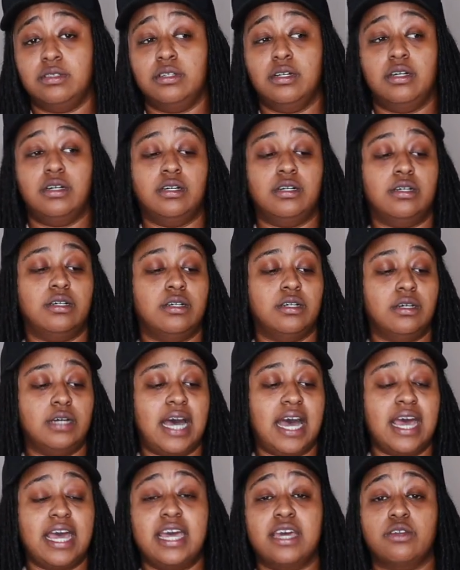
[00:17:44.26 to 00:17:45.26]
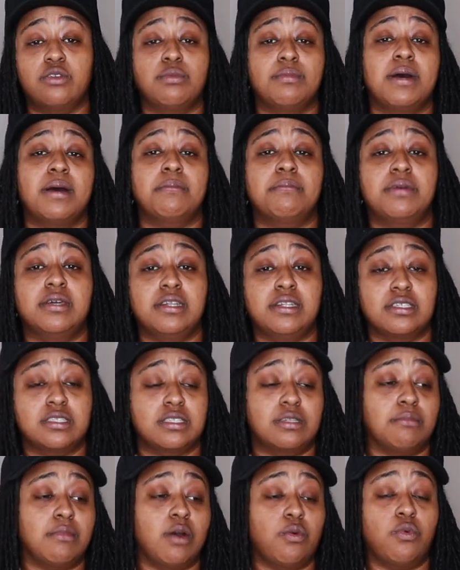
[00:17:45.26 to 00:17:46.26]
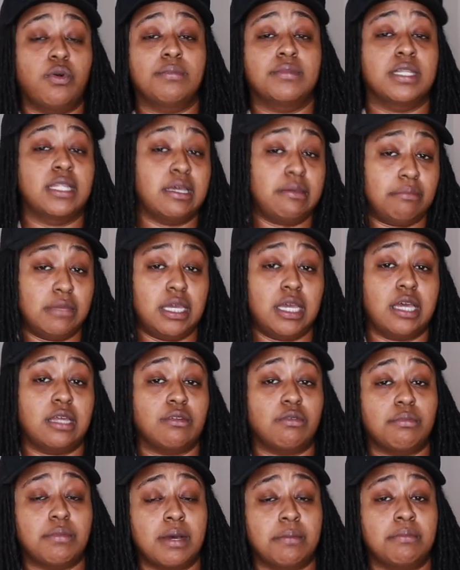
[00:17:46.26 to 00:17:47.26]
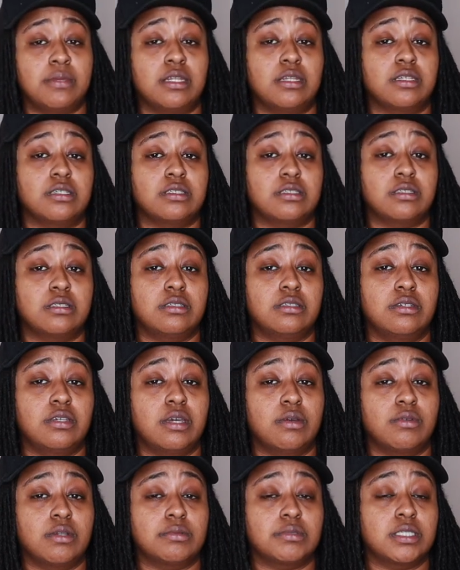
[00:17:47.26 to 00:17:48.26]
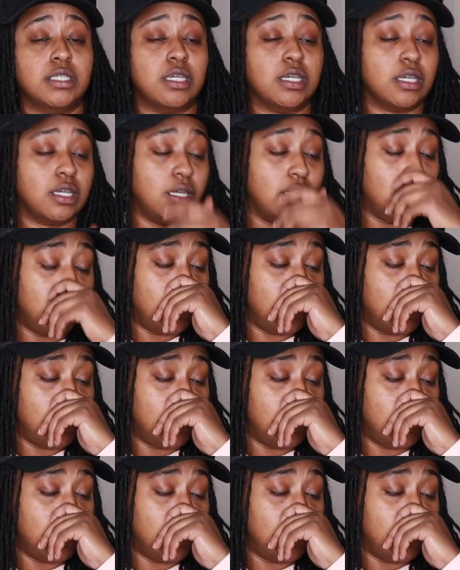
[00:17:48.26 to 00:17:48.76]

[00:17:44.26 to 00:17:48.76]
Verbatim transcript: uh, I handle my business and my woman let me handle my business. You get what I'm saying?